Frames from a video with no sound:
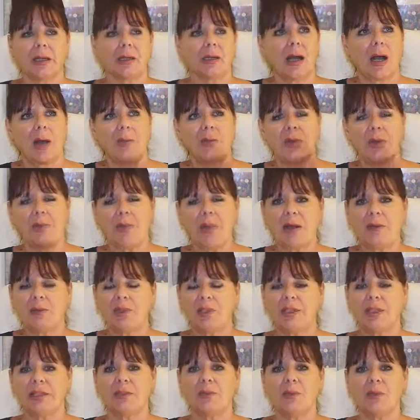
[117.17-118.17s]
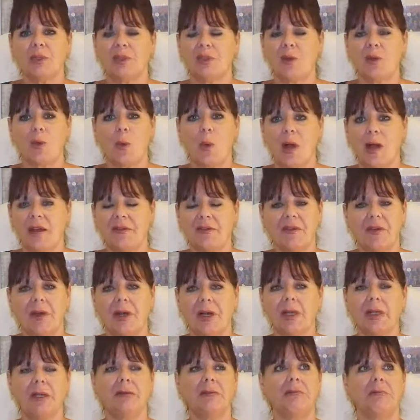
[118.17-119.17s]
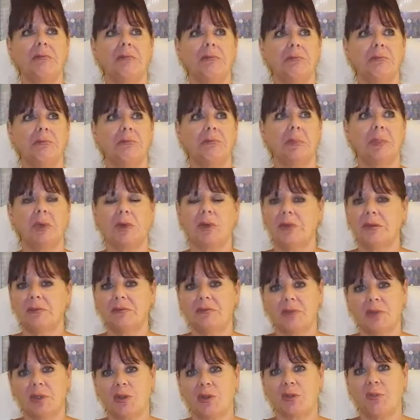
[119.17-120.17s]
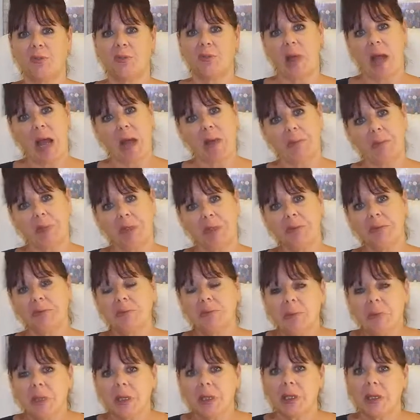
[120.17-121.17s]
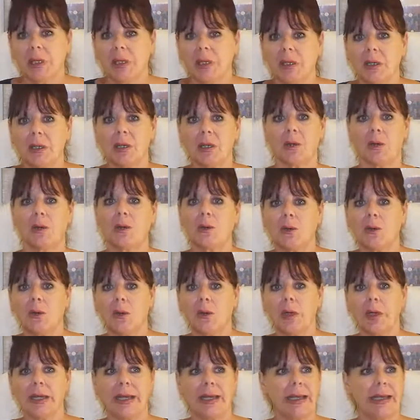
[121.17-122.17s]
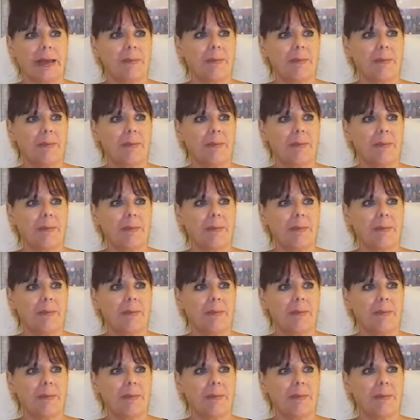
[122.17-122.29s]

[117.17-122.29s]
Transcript: up a mountain with no Wi-Fi, could happen, or he